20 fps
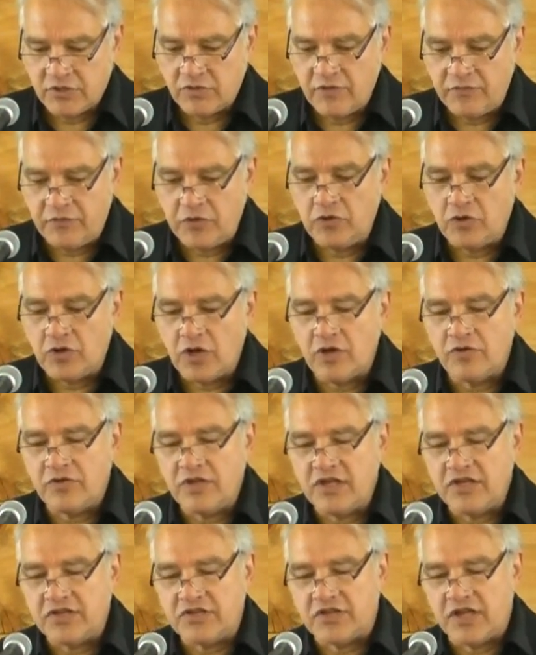So if you
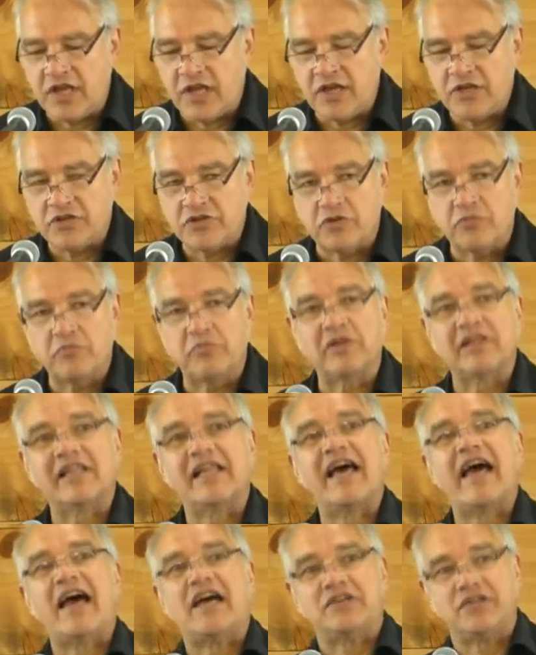know these things, you're
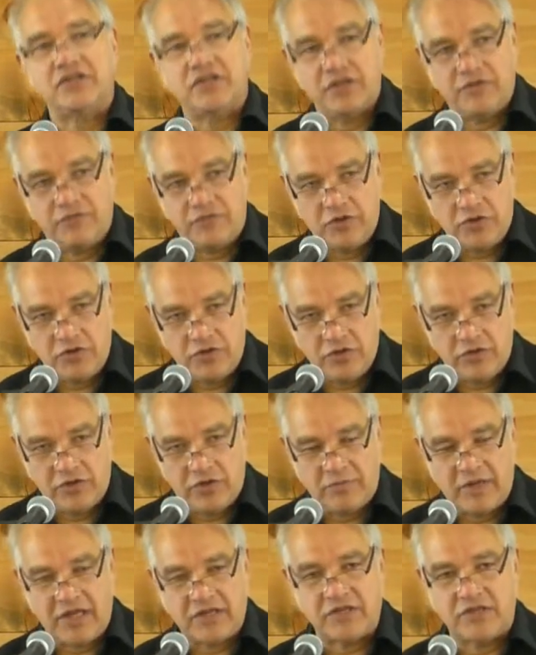blessed if you
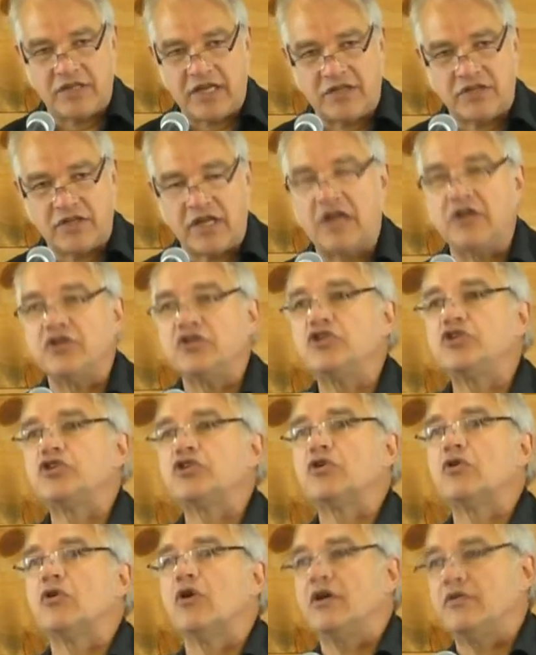do them. That's, that's that
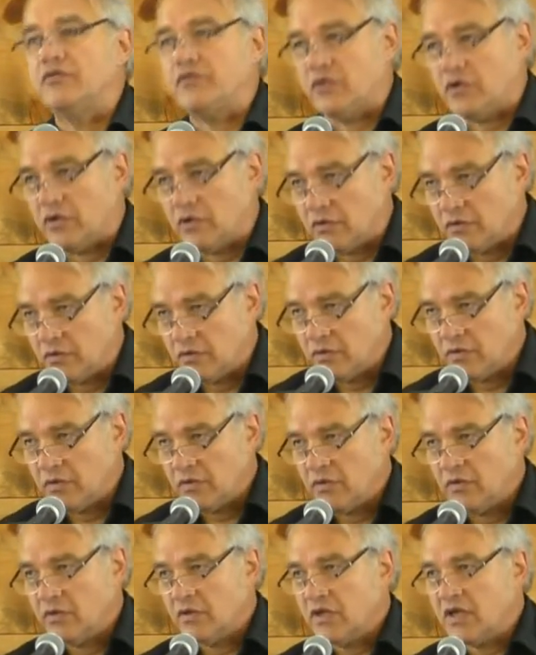joyful
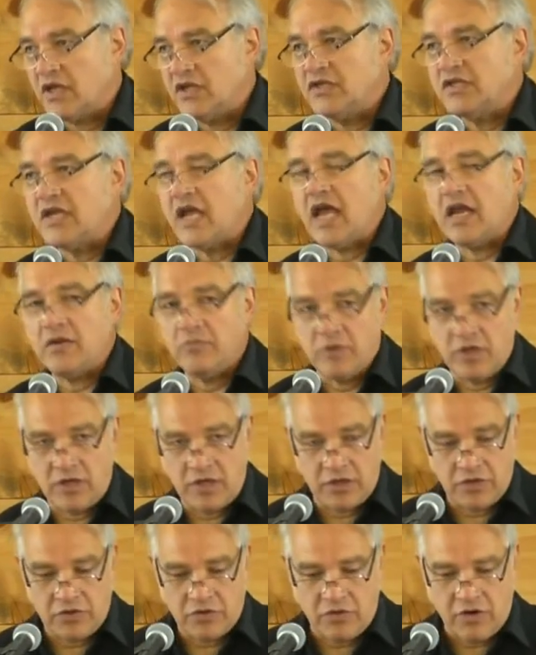
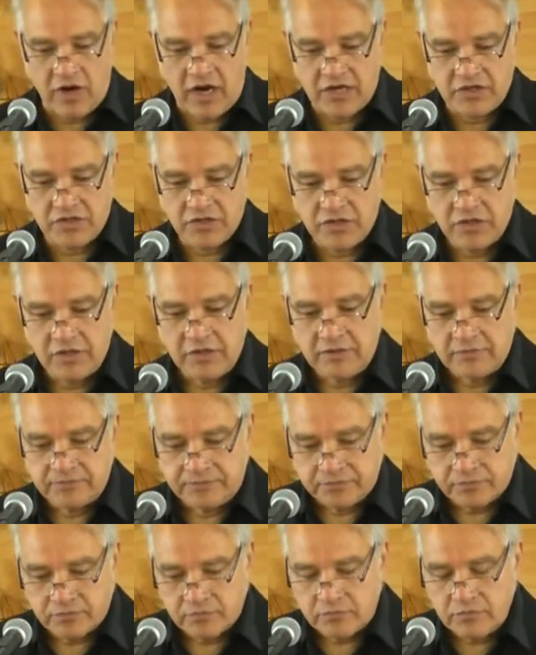contentment in Christ.
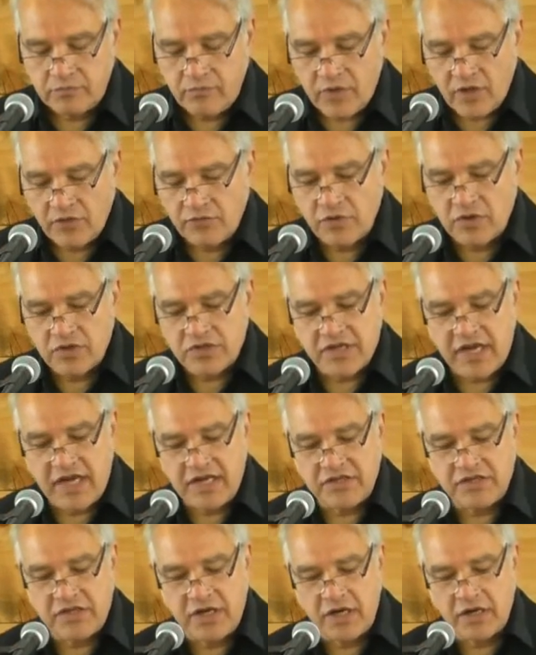Verse
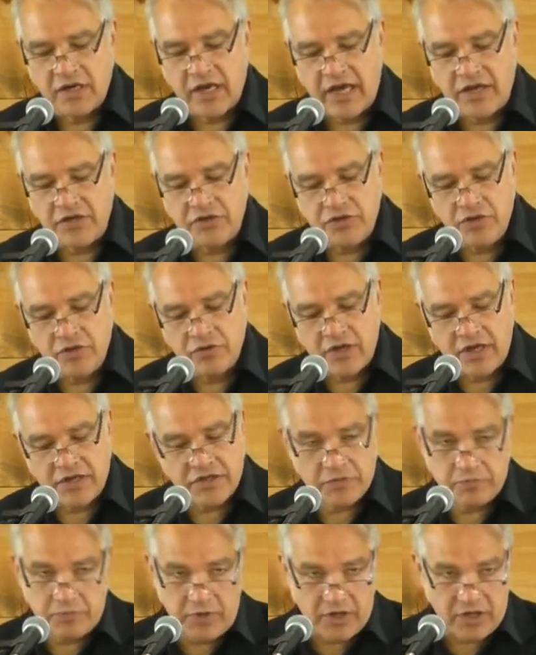18 I do
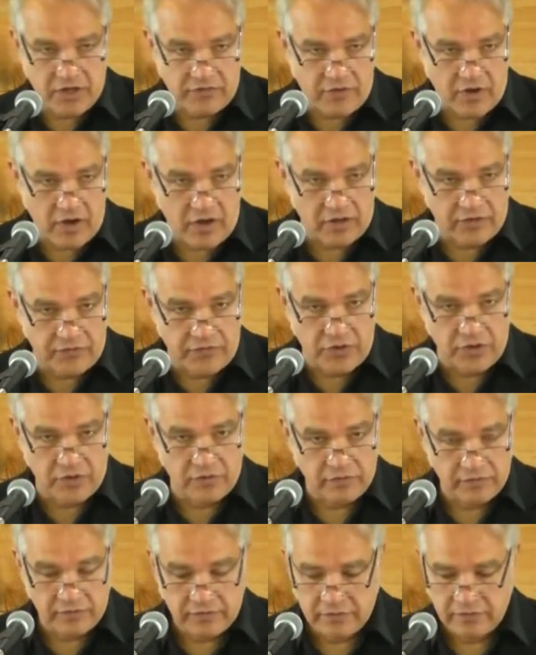not speak of all of
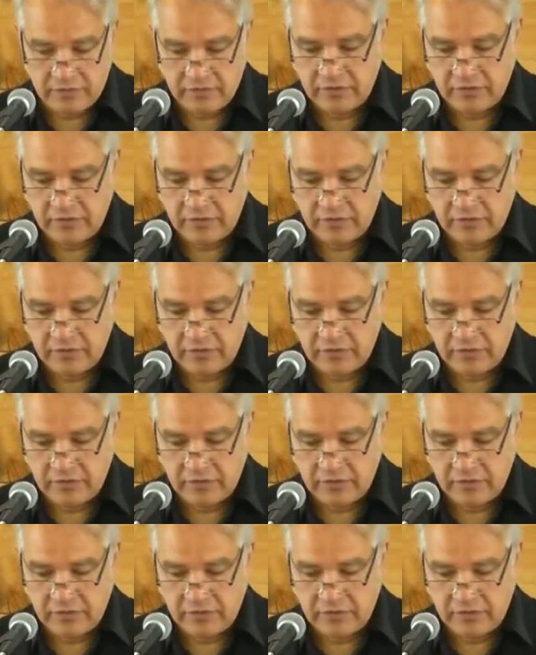you.